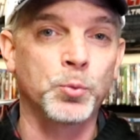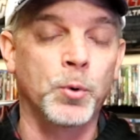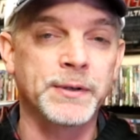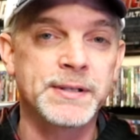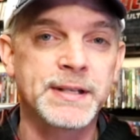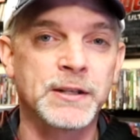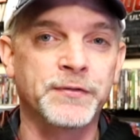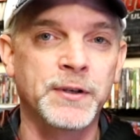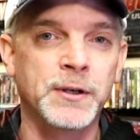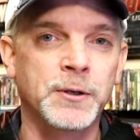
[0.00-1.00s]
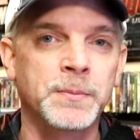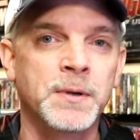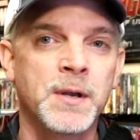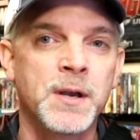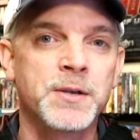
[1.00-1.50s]
to wanting to see the film,
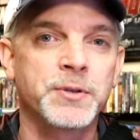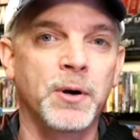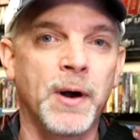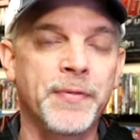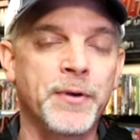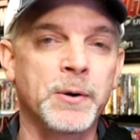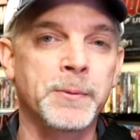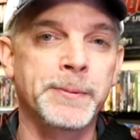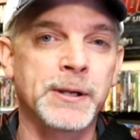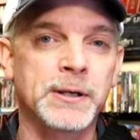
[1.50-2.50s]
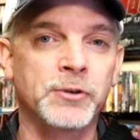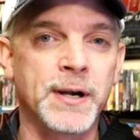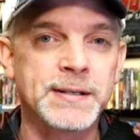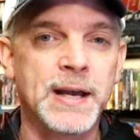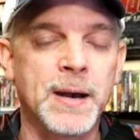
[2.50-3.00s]
so I thought it would be a
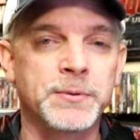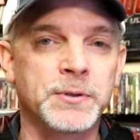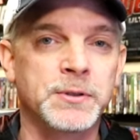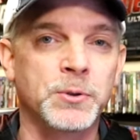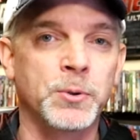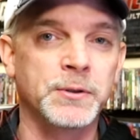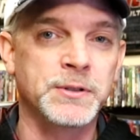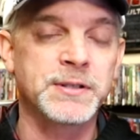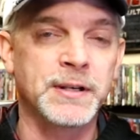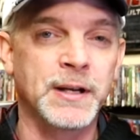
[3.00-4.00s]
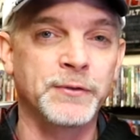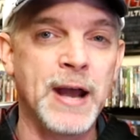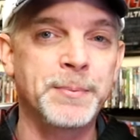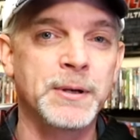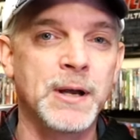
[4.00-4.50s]
great time to do just an
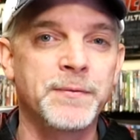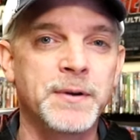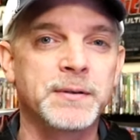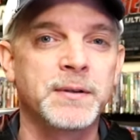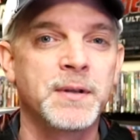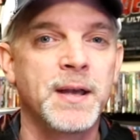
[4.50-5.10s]
unwrapping of it,